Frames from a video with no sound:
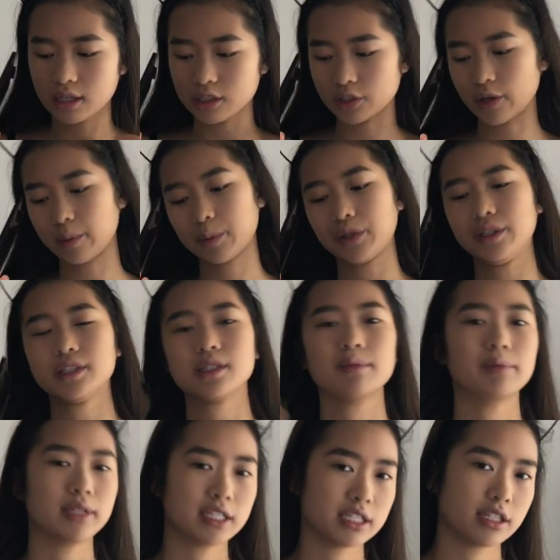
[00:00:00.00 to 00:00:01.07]
so I'm going to
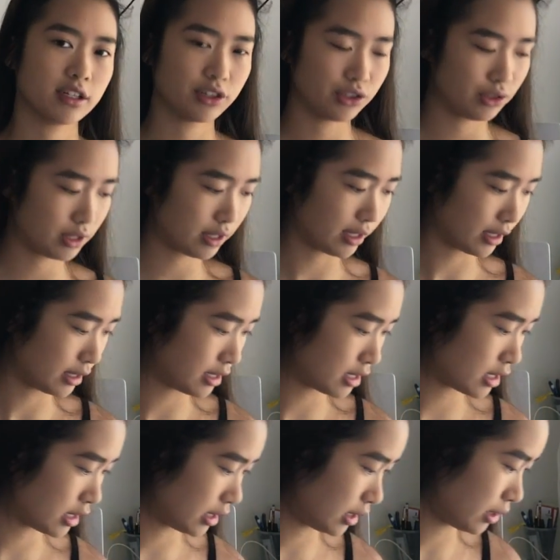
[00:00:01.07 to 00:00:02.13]
mix Laguna and
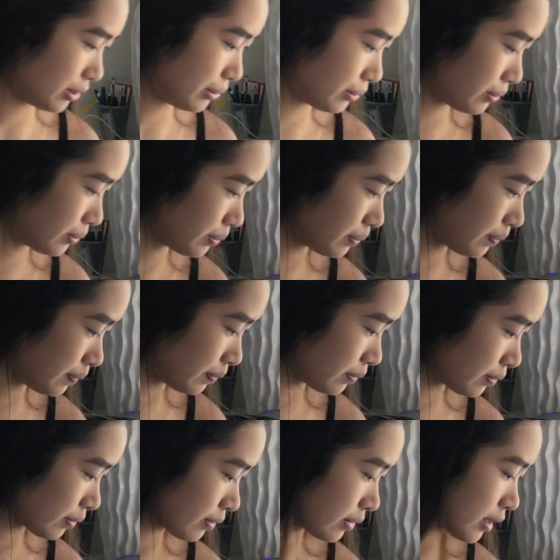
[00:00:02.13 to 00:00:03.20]
Casino.
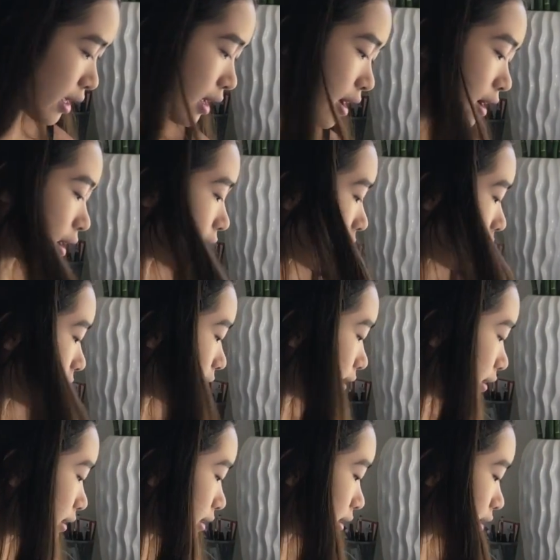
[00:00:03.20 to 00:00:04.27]

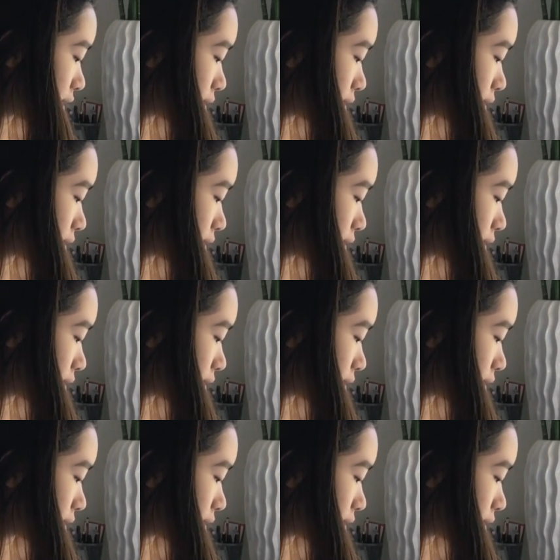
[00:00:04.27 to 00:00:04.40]
And